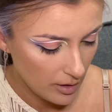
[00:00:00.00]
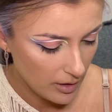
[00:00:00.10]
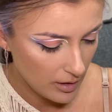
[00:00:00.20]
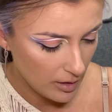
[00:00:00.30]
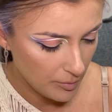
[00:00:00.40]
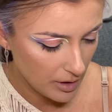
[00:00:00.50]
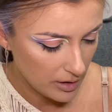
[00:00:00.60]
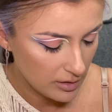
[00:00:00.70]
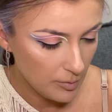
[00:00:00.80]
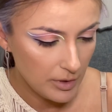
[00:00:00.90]
and I'm gonna
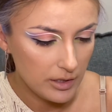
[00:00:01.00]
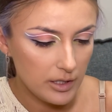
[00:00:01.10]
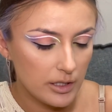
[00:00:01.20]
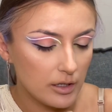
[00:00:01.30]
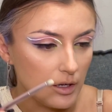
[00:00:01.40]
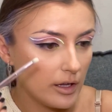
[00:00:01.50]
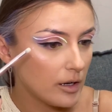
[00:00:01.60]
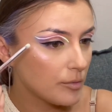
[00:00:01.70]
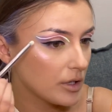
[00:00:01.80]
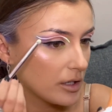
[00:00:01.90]
dip it here and
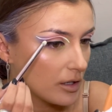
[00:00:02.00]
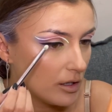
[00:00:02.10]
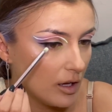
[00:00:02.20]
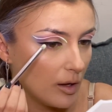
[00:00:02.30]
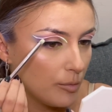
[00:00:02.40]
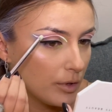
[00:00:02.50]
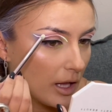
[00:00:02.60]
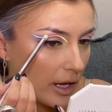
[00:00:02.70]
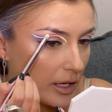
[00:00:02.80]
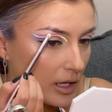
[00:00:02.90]
I'm gonna
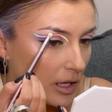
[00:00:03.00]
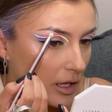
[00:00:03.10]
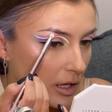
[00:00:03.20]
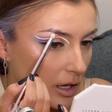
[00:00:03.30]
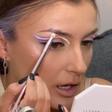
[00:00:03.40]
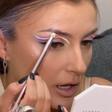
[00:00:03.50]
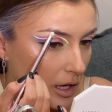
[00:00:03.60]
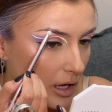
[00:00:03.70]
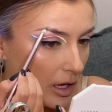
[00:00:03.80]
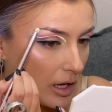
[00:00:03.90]
apply
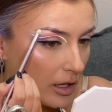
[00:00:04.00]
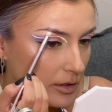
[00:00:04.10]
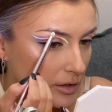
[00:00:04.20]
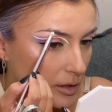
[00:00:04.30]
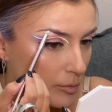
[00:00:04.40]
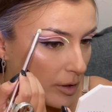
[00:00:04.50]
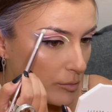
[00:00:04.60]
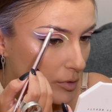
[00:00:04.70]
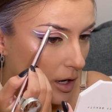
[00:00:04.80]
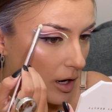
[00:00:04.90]
under my
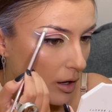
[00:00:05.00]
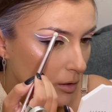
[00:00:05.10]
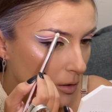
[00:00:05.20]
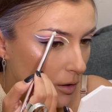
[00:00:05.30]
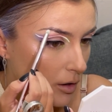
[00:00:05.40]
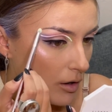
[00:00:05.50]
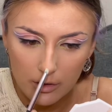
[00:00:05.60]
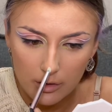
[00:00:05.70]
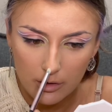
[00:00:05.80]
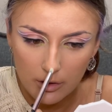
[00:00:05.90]
brow,
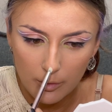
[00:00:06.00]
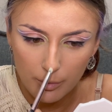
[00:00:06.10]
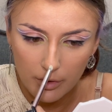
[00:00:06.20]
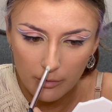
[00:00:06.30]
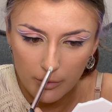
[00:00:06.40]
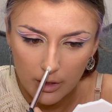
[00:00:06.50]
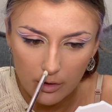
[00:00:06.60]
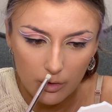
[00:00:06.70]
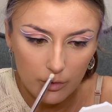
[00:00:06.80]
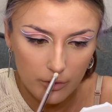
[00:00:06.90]
tip of my
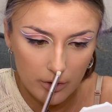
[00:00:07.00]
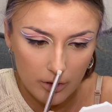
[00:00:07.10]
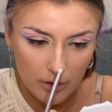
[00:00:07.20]
nose,